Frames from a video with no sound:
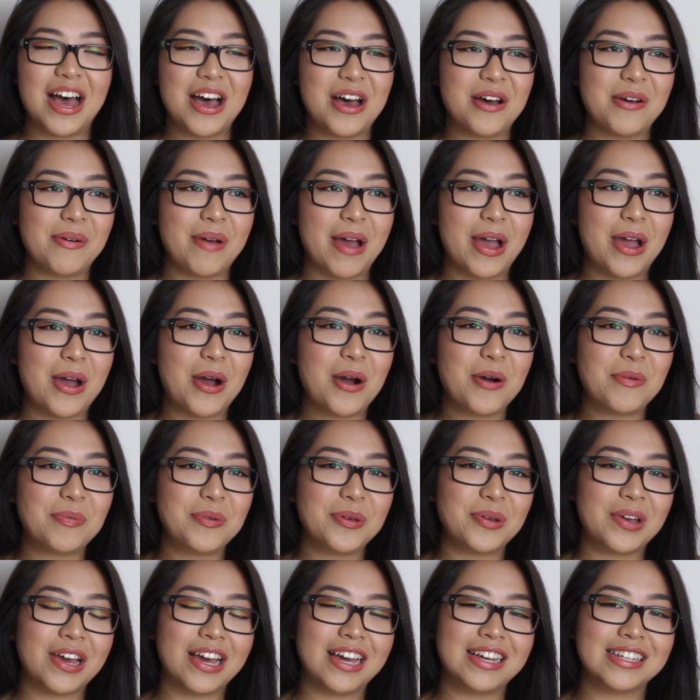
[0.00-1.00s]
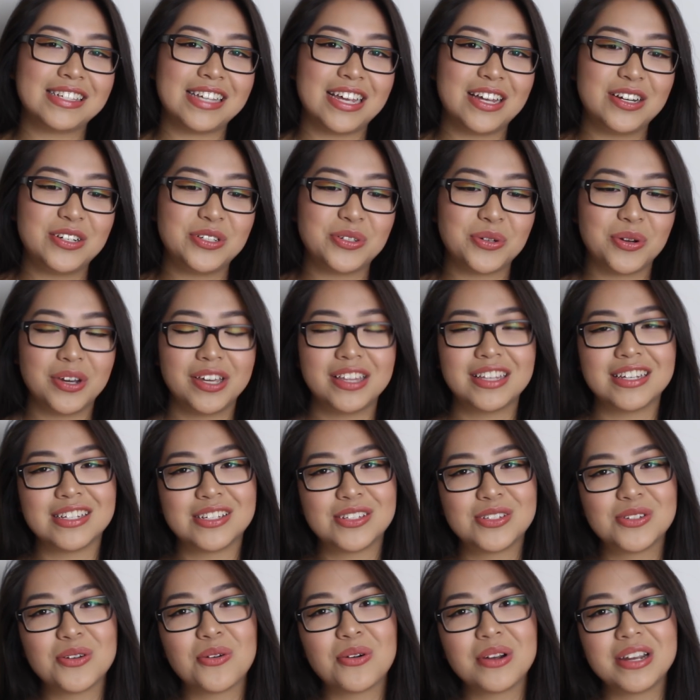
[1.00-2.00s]
I hope you guys enjoyed the
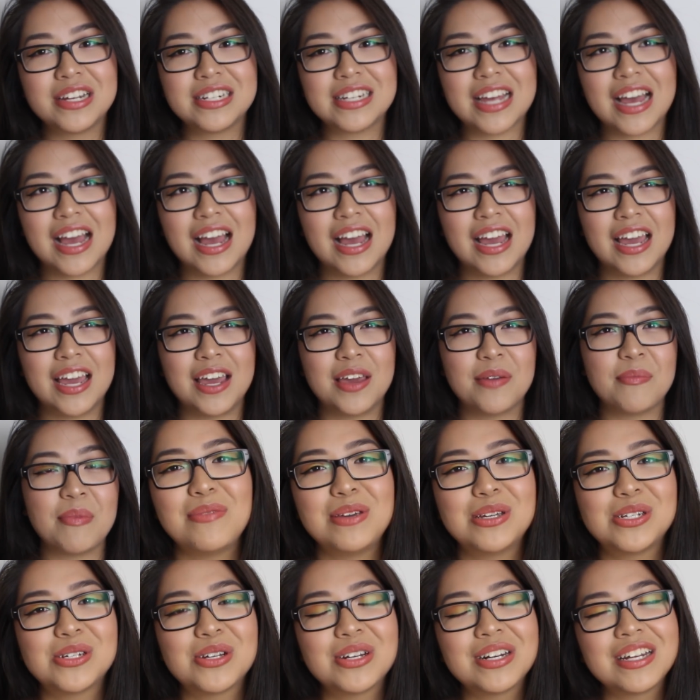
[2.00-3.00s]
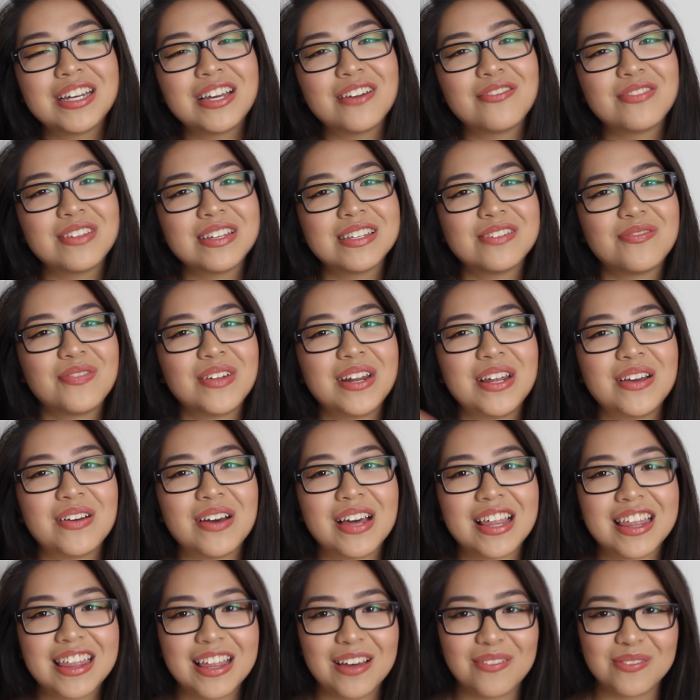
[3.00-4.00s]
story time. Be sure to give this video
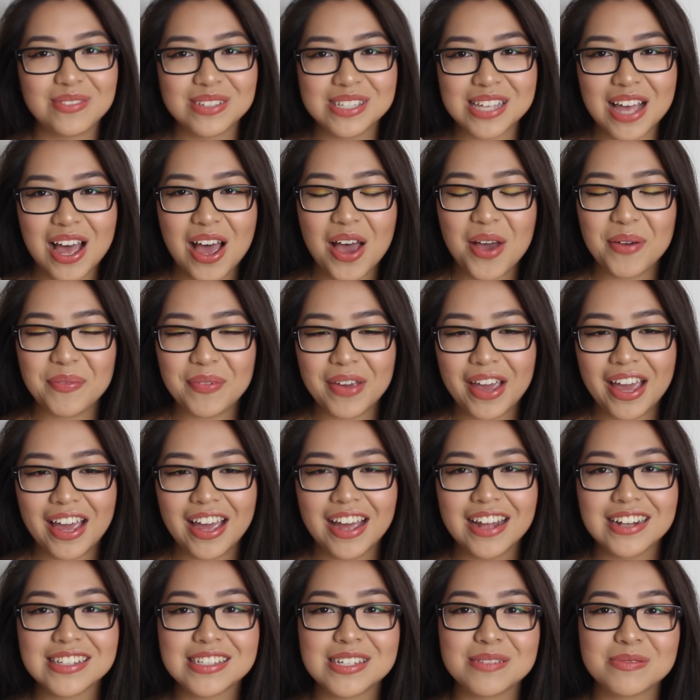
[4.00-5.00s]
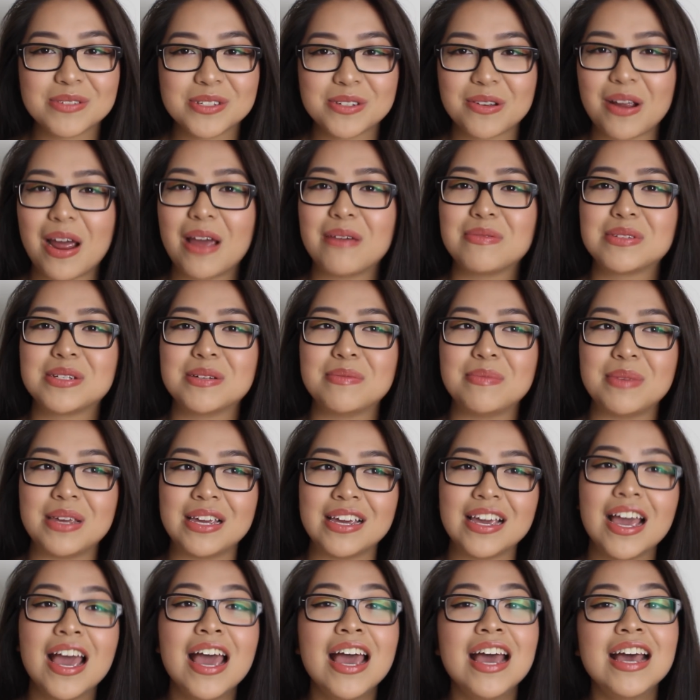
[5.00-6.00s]
a thumbs up and subscribe to
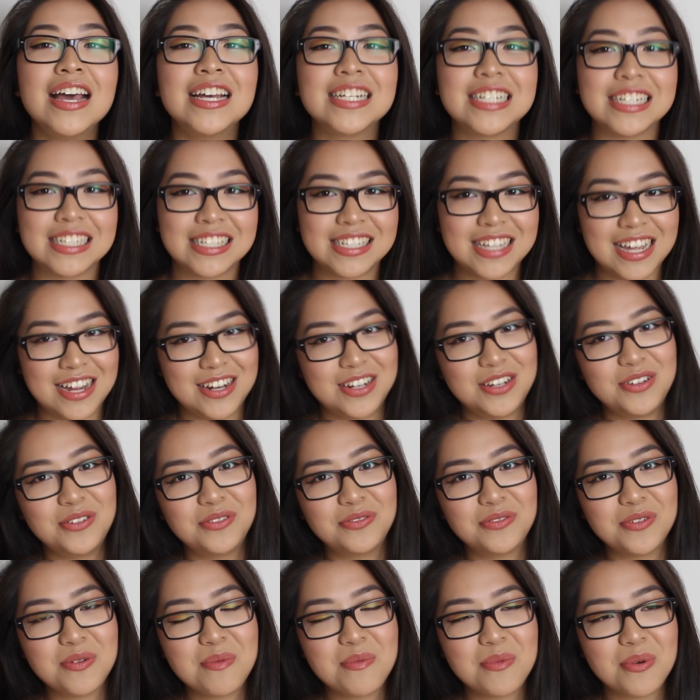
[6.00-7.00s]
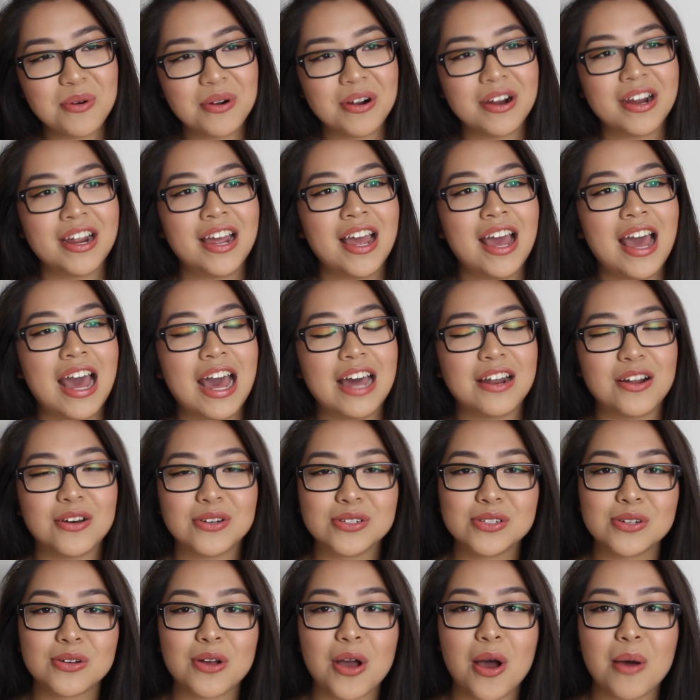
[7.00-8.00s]
me to stay tuned for more, and
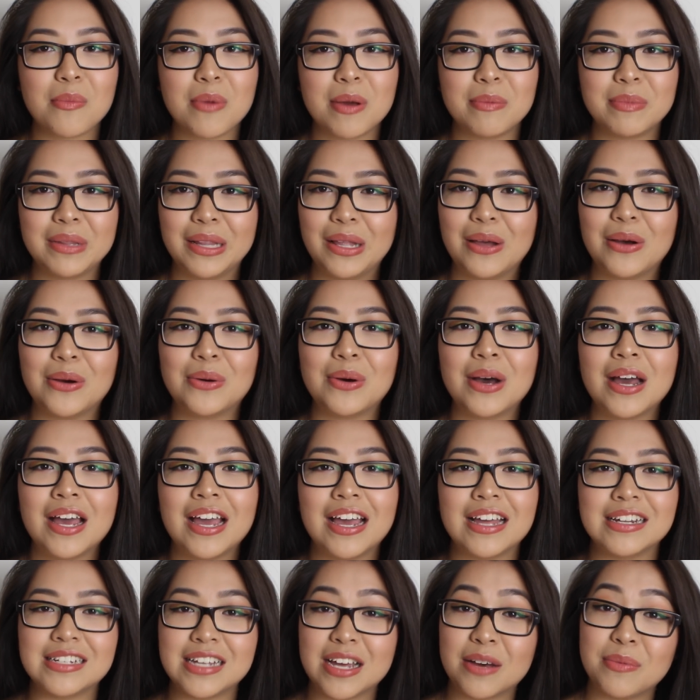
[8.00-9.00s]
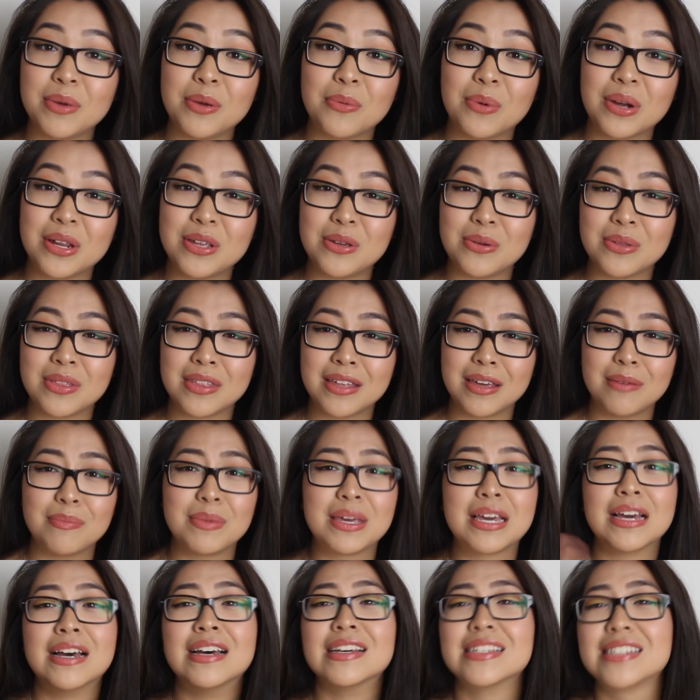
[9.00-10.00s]
also comment below and tell me what you think,
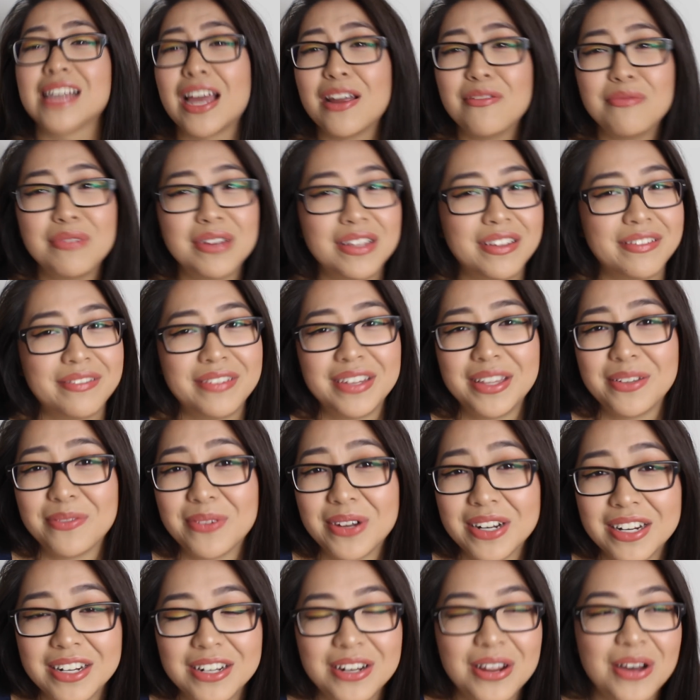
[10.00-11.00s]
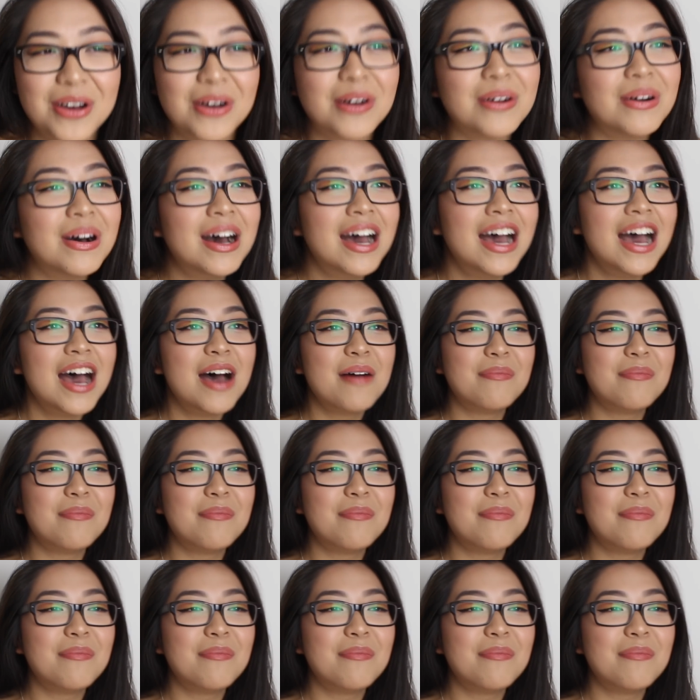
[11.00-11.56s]
because I really, really want to know.